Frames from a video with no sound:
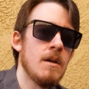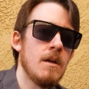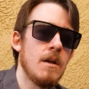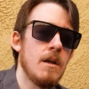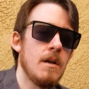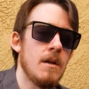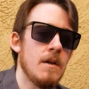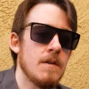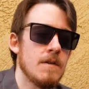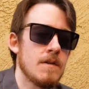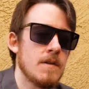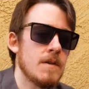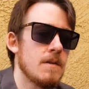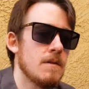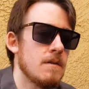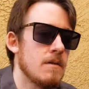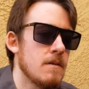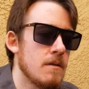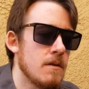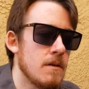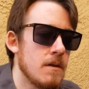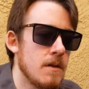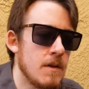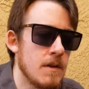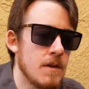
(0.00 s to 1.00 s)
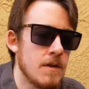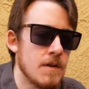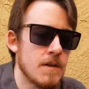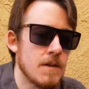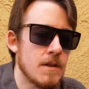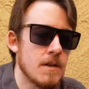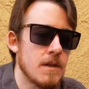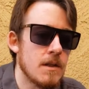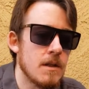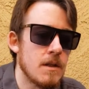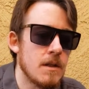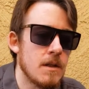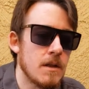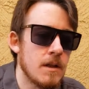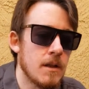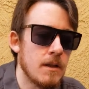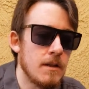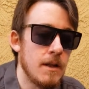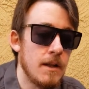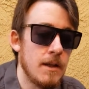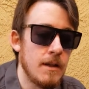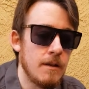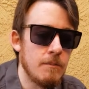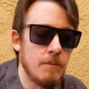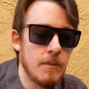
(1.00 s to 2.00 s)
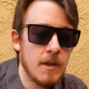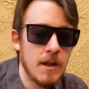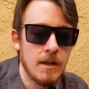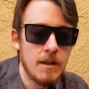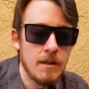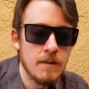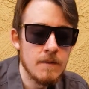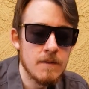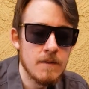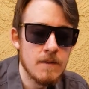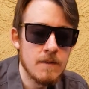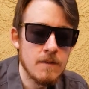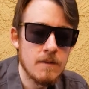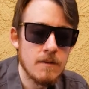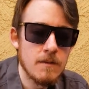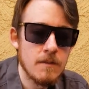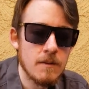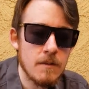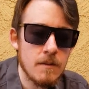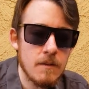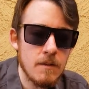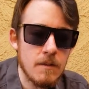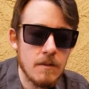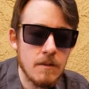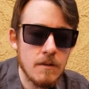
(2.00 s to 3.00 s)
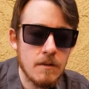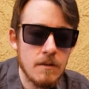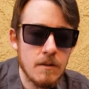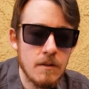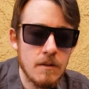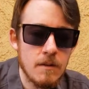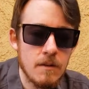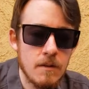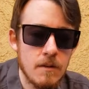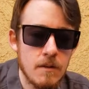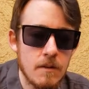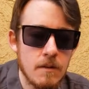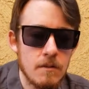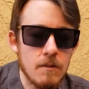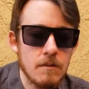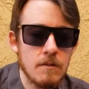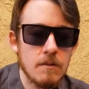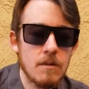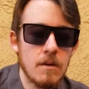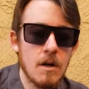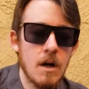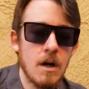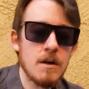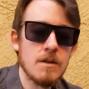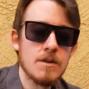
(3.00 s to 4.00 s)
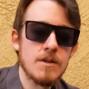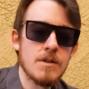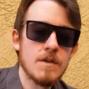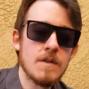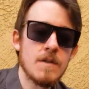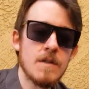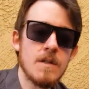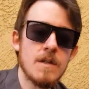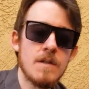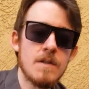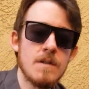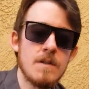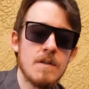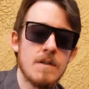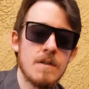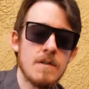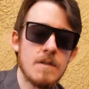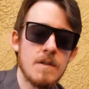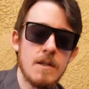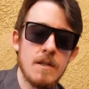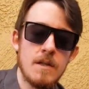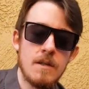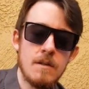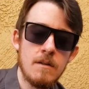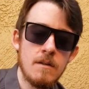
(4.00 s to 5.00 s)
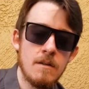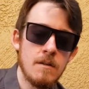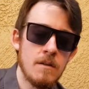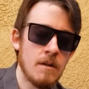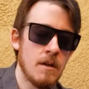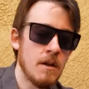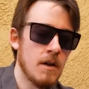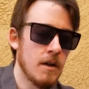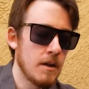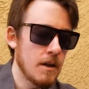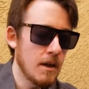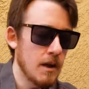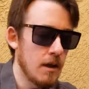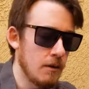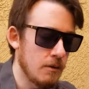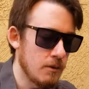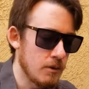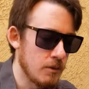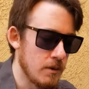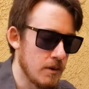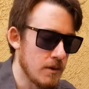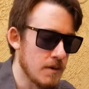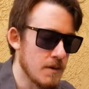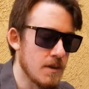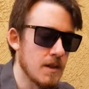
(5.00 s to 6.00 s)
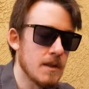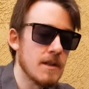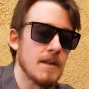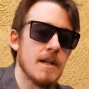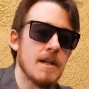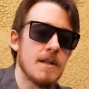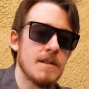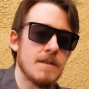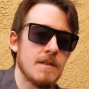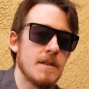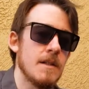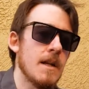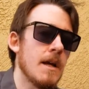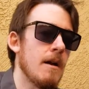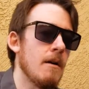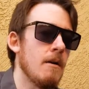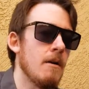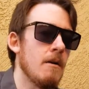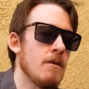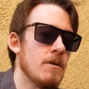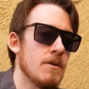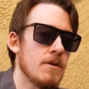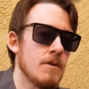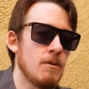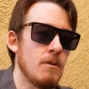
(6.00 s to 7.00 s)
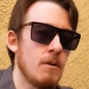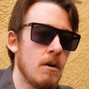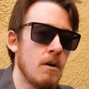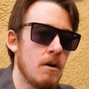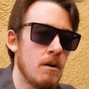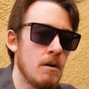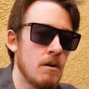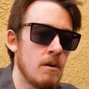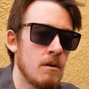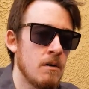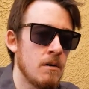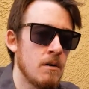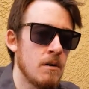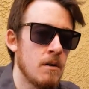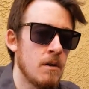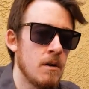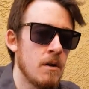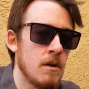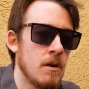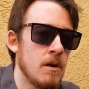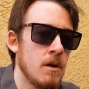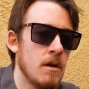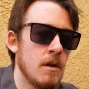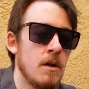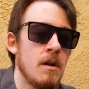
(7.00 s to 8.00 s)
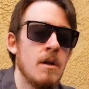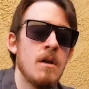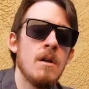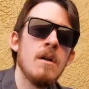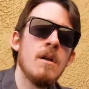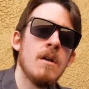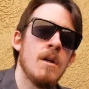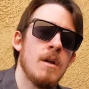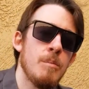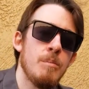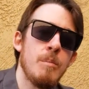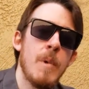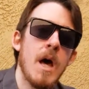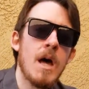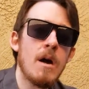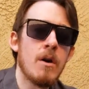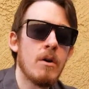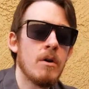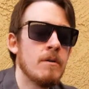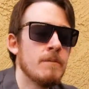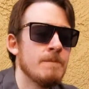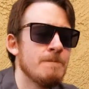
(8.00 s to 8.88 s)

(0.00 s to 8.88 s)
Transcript: is the claim that consciousness is a characteristic that is inherent to all matter.